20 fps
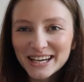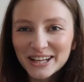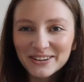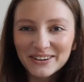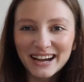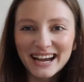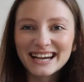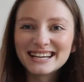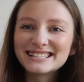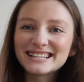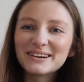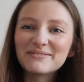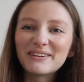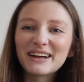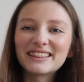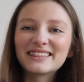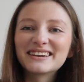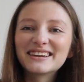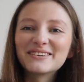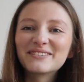Hello guys, I'm
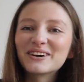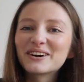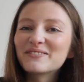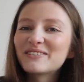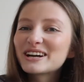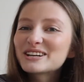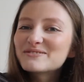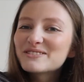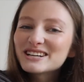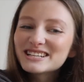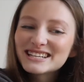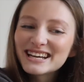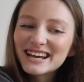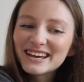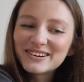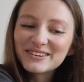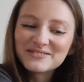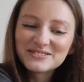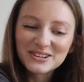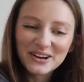Bethany. Welcome back to my
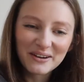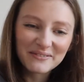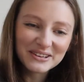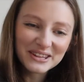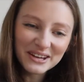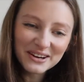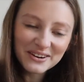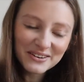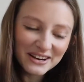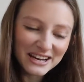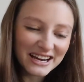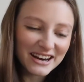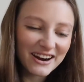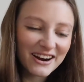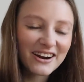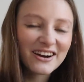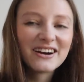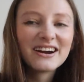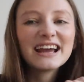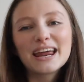channel. I'm so happy that you're
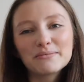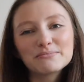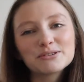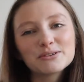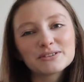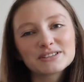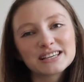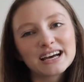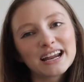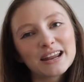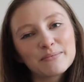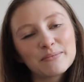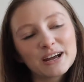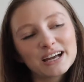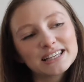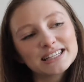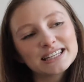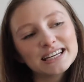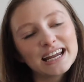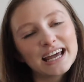here. And I'm so excited
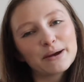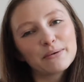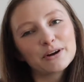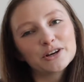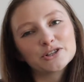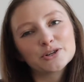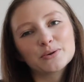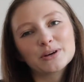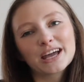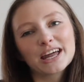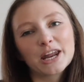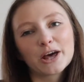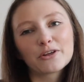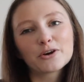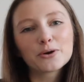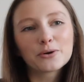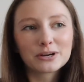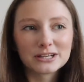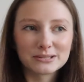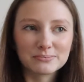because today we're doing another
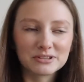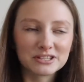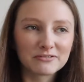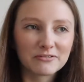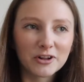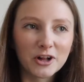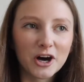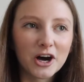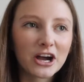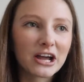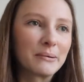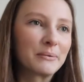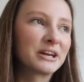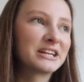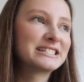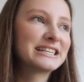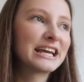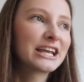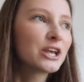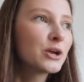Christmas vlog. I'm going
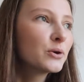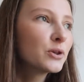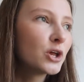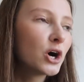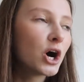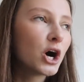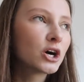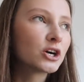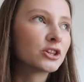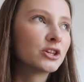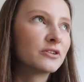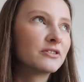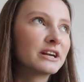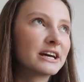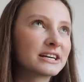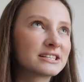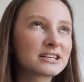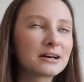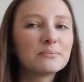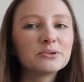to take you along through the
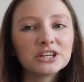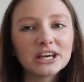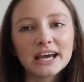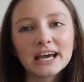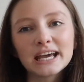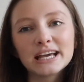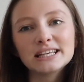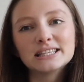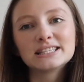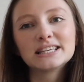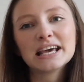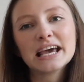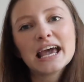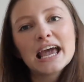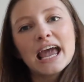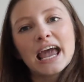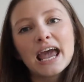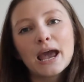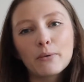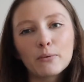next couple days
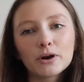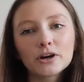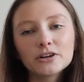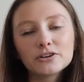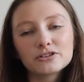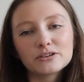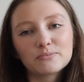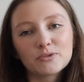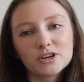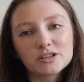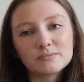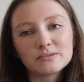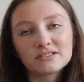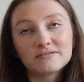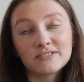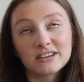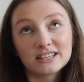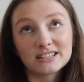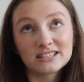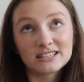and we're going to do some Christmas
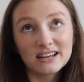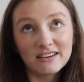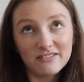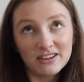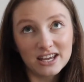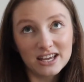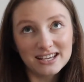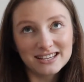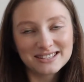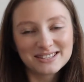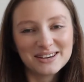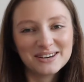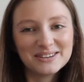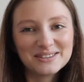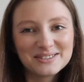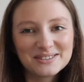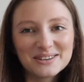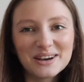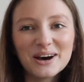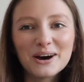festivities.
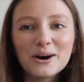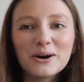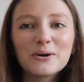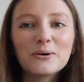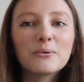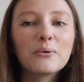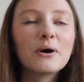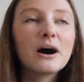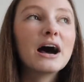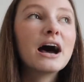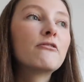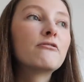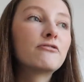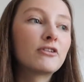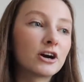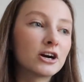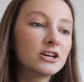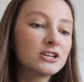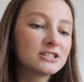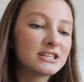So
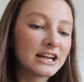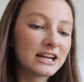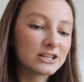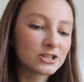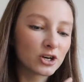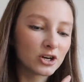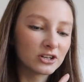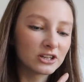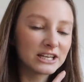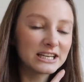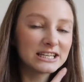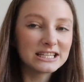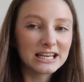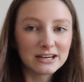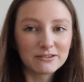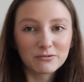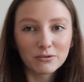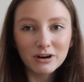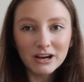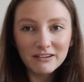first, it is currently
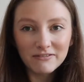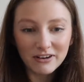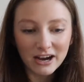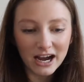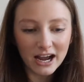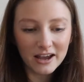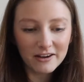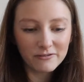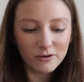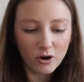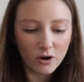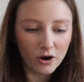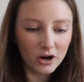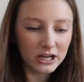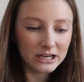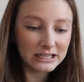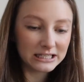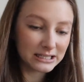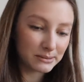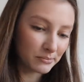10:45
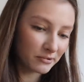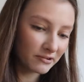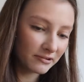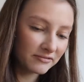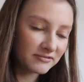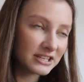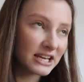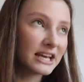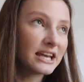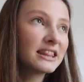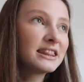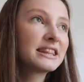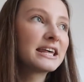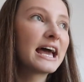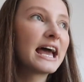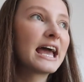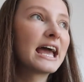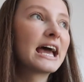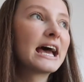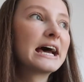on December 15th
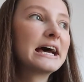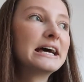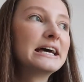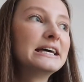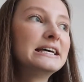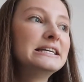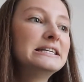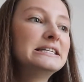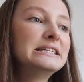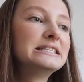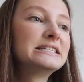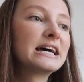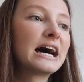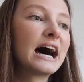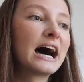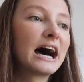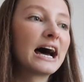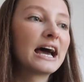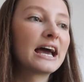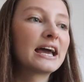and
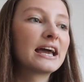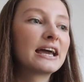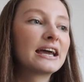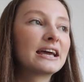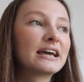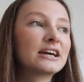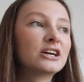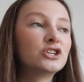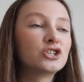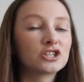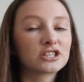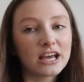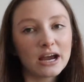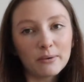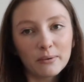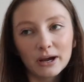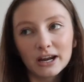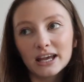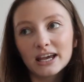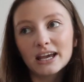I just got
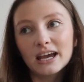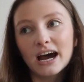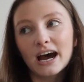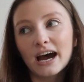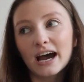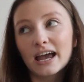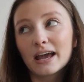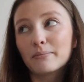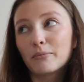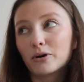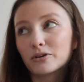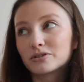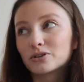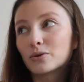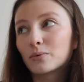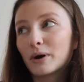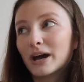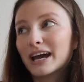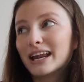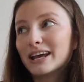ready. I am also
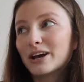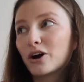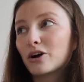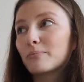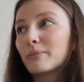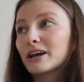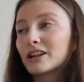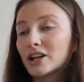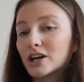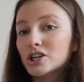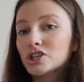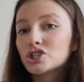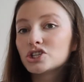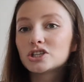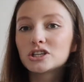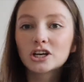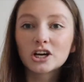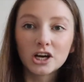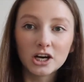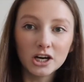waiting on my lunch
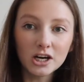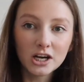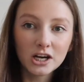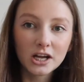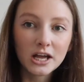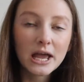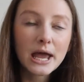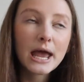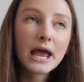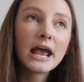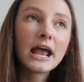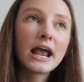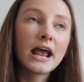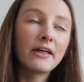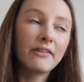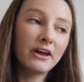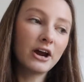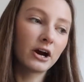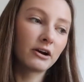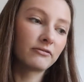to cook
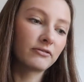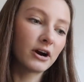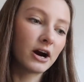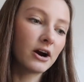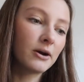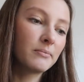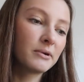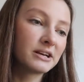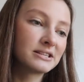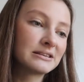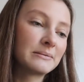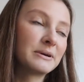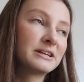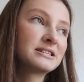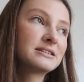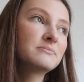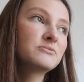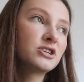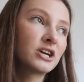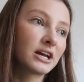in the air fryer because I made
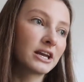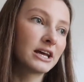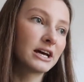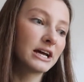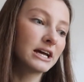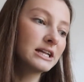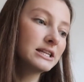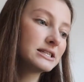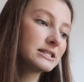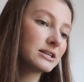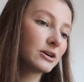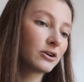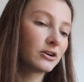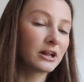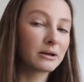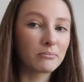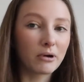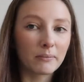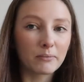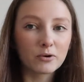some chicken nuggets or
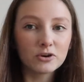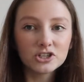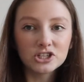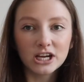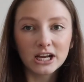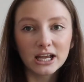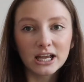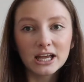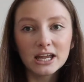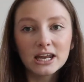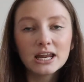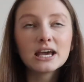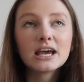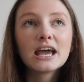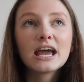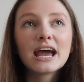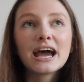like popcorn chicken.